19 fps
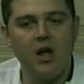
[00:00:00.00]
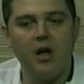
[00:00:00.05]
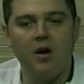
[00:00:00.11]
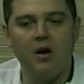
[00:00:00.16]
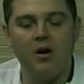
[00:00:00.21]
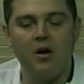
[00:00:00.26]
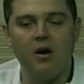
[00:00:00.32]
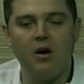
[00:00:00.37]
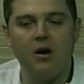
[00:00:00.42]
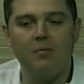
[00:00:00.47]

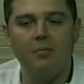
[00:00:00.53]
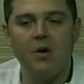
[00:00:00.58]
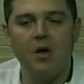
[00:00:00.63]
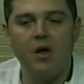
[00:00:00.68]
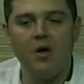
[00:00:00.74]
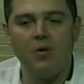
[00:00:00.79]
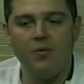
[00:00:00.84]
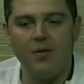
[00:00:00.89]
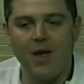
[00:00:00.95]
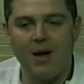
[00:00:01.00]

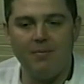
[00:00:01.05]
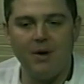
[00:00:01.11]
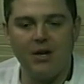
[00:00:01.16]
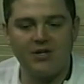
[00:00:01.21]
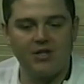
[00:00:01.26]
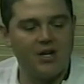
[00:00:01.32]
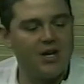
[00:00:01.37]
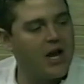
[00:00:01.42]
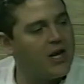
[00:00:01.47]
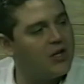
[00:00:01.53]
That makes
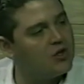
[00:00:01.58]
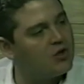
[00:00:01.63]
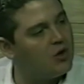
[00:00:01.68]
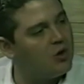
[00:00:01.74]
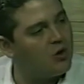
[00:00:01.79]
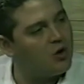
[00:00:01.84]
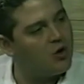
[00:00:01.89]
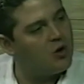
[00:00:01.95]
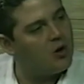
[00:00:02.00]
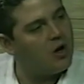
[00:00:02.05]
a nice little
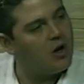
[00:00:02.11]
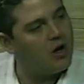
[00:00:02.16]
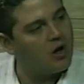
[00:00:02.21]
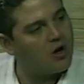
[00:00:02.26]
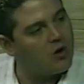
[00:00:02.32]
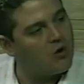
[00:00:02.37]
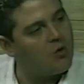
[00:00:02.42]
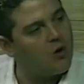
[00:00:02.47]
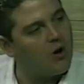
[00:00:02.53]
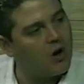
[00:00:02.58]

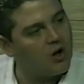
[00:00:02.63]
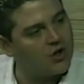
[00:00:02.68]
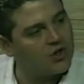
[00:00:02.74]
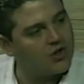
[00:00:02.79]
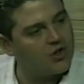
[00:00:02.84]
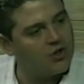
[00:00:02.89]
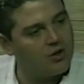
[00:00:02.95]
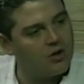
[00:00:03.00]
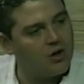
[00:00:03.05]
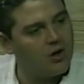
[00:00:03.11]

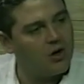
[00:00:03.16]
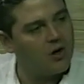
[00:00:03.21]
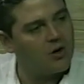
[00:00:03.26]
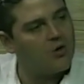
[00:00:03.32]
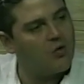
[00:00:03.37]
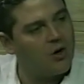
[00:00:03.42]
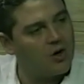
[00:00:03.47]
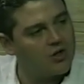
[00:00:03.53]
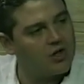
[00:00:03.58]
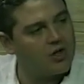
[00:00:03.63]
crushed
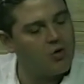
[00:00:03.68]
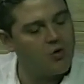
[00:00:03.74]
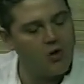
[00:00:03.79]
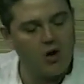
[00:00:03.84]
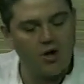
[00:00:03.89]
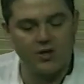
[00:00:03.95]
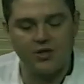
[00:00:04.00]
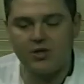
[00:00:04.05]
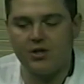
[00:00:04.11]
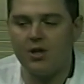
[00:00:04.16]

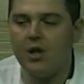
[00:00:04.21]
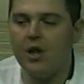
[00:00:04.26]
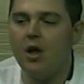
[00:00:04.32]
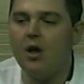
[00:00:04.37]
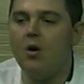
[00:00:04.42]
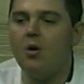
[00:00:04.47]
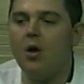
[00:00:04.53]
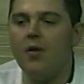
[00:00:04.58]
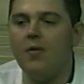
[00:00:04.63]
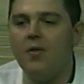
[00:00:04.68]
crust.
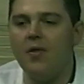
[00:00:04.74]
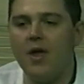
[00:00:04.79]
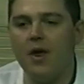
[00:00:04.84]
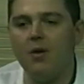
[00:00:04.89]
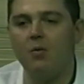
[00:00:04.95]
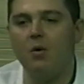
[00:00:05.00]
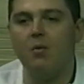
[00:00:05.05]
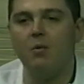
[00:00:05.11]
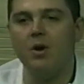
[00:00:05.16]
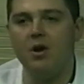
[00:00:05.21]
Then
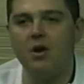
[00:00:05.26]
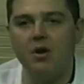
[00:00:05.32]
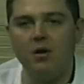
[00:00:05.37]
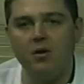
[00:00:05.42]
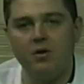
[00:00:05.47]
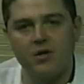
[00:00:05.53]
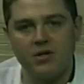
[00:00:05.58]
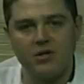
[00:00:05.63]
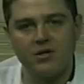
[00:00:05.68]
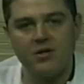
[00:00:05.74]
what we do,
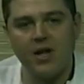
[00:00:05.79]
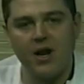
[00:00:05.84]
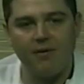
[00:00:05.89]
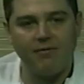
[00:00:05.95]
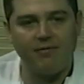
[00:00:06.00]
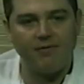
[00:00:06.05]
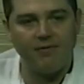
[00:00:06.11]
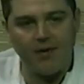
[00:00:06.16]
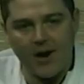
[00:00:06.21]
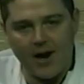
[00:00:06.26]
this is not a
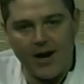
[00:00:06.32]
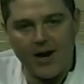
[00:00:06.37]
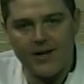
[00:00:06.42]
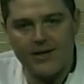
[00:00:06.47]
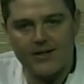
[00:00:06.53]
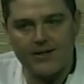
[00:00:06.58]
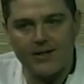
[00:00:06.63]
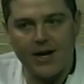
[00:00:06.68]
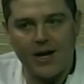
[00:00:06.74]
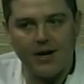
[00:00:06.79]
fried
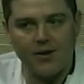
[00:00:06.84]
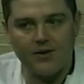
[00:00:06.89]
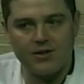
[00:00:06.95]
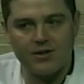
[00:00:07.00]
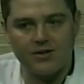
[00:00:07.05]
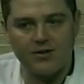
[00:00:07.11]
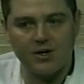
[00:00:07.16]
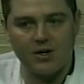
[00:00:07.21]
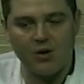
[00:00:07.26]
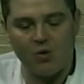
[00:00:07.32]
salad, this
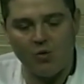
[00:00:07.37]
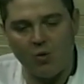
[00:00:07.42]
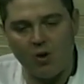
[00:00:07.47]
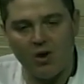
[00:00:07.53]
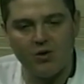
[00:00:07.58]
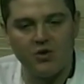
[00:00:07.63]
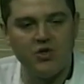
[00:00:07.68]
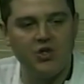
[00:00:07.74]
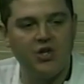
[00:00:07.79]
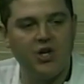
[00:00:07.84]
is a
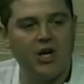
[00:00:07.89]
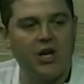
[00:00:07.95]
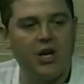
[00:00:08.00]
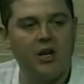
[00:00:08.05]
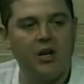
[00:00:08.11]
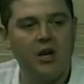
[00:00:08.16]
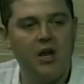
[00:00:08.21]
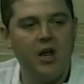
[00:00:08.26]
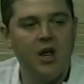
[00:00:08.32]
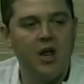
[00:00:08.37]
grilled
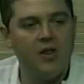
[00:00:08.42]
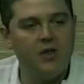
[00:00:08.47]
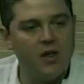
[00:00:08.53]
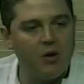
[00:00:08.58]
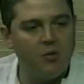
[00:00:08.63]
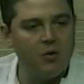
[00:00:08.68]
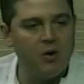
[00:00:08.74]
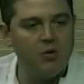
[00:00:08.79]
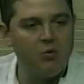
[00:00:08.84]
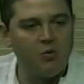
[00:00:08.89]
chicken that
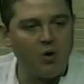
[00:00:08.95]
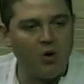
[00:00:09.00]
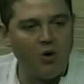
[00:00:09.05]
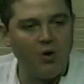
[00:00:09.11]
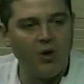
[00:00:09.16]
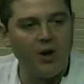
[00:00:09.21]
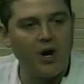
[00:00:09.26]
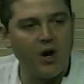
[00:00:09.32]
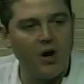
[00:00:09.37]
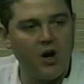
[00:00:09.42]
we
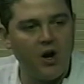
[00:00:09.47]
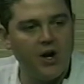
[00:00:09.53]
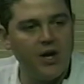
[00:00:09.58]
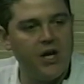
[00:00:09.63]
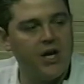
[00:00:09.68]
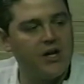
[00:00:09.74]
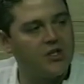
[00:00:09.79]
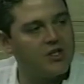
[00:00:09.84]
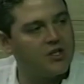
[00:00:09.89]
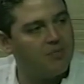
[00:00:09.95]
roll in a
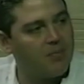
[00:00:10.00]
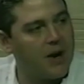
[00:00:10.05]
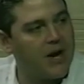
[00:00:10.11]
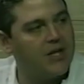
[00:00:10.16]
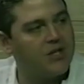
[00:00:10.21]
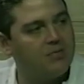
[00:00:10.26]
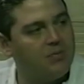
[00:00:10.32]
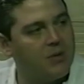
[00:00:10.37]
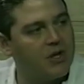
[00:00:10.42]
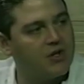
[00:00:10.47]
honey and
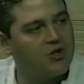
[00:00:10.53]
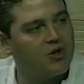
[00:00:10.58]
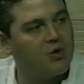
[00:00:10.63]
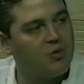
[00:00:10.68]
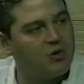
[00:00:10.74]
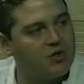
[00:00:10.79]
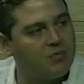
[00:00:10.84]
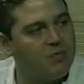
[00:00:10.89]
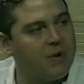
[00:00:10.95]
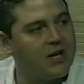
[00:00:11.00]
spice mixture,
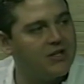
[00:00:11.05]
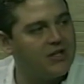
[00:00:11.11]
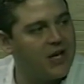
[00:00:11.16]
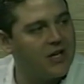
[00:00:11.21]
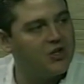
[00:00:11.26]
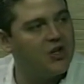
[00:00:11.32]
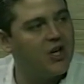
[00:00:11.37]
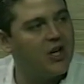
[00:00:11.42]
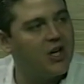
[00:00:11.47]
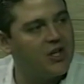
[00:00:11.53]
which makes that
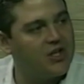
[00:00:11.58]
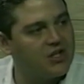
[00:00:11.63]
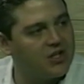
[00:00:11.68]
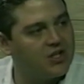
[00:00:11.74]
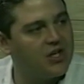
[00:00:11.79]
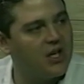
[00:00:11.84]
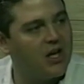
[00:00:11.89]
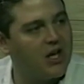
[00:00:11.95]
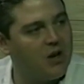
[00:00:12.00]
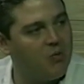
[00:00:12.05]
chicken
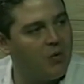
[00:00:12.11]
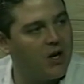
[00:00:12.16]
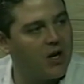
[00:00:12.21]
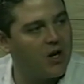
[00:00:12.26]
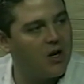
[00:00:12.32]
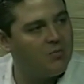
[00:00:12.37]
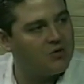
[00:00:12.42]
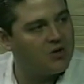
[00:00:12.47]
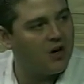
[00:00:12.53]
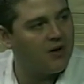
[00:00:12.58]
sticky when it
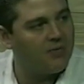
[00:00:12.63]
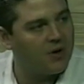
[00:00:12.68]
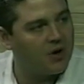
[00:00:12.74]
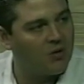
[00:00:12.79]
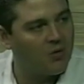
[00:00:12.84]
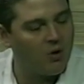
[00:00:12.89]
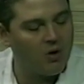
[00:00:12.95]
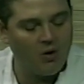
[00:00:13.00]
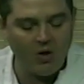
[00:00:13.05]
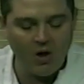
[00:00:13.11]
comes off the
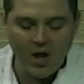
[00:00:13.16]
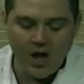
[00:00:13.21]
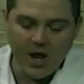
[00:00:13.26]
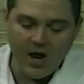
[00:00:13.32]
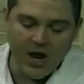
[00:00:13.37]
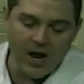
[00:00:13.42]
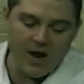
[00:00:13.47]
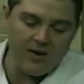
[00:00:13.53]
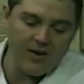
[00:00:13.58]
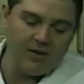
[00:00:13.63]
grill.
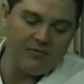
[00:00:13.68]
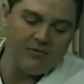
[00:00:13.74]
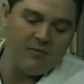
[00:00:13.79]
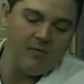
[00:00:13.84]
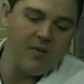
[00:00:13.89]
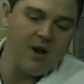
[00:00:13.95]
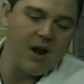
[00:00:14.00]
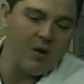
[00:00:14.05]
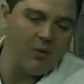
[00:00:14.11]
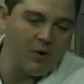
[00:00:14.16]
And then from
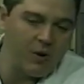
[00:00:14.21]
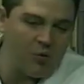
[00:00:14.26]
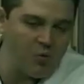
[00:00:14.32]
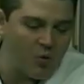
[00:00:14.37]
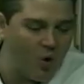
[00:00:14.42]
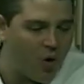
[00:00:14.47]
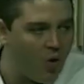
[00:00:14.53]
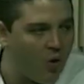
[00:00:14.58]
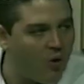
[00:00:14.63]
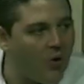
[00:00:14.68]
there, we
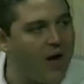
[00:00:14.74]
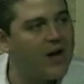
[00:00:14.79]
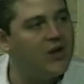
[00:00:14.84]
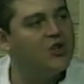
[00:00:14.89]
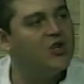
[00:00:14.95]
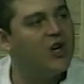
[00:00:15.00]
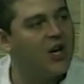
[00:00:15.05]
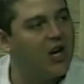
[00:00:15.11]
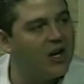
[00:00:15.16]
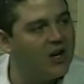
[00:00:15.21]
roll that
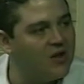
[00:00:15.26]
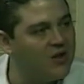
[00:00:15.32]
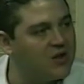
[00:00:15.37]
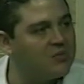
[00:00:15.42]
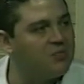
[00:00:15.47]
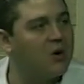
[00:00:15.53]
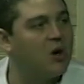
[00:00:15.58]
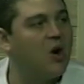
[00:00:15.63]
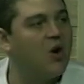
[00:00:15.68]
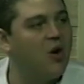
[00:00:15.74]
chicken in this
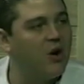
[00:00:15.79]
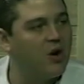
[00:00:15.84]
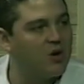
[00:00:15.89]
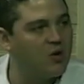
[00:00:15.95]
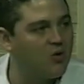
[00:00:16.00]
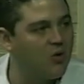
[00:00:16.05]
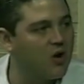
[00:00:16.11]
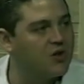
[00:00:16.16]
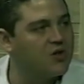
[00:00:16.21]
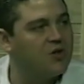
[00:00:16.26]
pecan
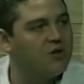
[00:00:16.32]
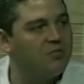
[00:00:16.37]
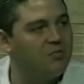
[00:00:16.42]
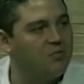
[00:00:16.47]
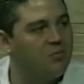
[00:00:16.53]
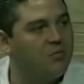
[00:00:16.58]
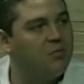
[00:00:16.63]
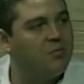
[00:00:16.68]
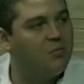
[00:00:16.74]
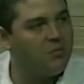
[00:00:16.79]
crusted
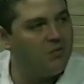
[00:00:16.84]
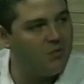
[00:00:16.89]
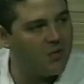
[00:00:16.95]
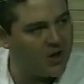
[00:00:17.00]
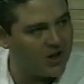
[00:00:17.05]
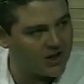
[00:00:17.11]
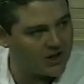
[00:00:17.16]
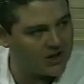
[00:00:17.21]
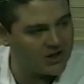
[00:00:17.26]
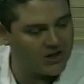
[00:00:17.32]

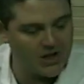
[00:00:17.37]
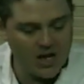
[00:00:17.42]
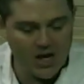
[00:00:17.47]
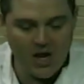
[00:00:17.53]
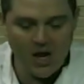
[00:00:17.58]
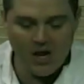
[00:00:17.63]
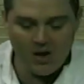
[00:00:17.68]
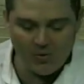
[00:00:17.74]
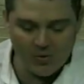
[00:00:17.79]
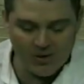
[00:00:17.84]
mix.
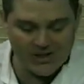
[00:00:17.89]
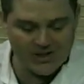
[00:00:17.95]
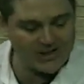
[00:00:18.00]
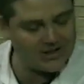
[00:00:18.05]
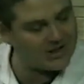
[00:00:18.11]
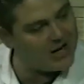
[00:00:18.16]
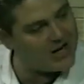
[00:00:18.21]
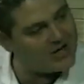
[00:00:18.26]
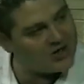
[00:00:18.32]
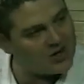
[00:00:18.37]
We
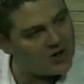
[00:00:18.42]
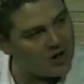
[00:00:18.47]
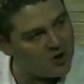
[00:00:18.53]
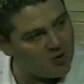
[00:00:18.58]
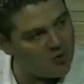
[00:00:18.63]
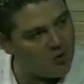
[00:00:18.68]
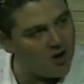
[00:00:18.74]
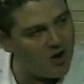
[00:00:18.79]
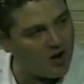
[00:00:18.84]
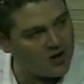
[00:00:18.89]
slice it
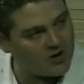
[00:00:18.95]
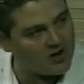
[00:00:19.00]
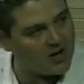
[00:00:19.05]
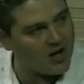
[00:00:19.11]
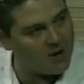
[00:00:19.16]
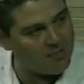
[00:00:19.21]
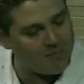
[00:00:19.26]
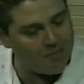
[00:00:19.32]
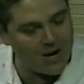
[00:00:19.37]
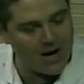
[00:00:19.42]
across at
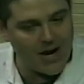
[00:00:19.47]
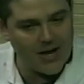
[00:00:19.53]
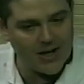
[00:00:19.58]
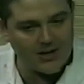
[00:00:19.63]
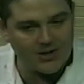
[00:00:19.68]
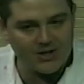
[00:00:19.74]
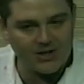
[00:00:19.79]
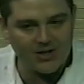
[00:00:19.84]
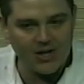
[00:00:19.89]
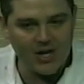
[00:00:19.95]
a
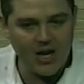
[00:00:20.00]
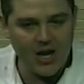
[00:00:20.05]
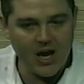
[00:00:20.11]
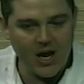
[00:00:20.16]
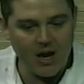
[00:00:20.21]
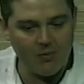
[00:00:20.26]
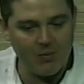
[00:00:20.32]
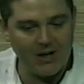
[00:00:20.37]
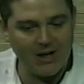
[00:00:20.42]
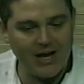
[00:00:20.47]
bias,
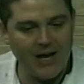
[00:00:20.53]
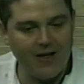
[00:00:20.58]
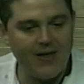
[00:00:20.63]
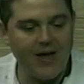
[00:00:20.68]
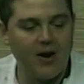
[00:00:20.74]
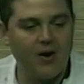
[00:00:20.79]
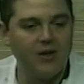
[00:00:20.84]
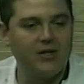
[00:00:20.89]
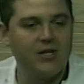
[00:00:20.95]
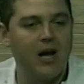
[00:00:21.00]
and we lay
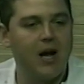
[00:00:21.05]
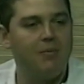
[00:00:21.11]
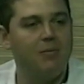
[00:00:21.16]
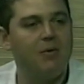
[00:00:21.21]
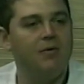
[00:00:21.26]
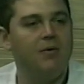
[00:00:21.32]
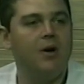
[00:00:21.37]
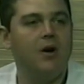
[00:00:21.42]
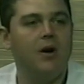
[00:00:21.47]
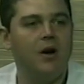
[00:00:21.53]
that on top
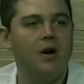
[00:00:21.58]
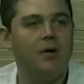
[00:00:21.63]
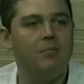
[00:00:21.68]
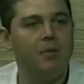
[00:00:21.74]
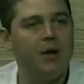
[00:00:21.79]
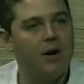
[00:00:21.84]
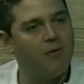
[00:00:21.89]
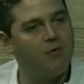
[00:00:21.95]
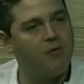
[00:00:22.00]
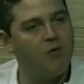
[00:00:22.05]
of a
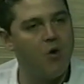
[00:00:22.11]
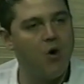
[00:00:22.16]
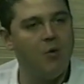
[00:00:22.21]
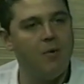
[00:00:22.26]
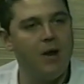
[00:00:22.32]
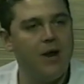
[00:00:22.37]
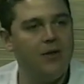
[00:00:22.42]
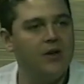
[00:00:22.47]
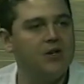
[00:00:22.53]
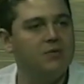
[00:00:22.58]
bed of
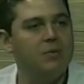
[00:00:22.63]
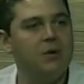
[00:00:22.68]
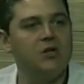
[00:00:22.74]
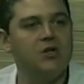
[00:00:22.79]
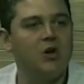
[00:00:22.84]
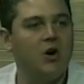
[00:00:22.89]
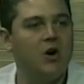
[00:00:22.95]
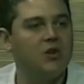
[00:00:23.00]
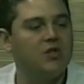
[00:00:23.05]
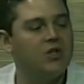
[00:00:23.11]
romaine that's been
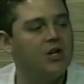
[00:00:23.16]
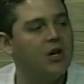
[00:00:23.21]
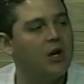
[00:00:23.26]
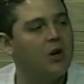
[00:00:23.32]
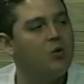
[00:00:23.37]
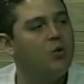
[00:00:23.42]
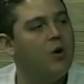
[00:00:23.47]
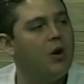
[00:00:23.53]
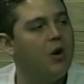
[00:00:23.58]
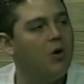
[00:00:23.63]
tossed in a
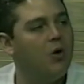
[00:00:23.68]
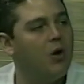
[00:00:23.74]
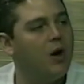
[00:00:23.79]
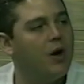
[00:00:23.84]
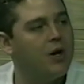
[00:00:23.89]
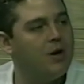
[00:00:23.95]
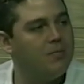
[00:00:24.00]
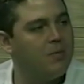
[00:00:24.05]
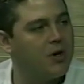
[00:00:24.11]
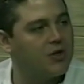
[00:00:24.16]
Creole
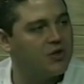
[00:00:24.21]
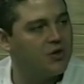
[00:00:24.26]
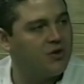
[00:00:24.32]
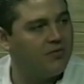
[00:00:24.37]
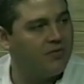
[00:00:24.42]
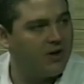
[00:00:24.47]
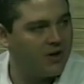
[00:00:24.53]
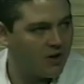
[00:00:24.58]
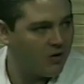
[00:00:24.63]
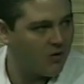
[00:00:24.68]
honey mustard
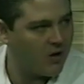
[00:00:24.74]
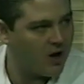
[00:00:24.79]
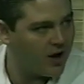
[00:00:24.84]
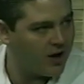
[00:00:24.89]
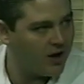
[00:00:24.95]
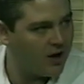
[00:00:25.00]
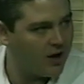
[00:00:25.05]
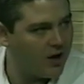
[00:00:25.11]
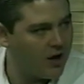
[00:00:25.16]
vinaigrette.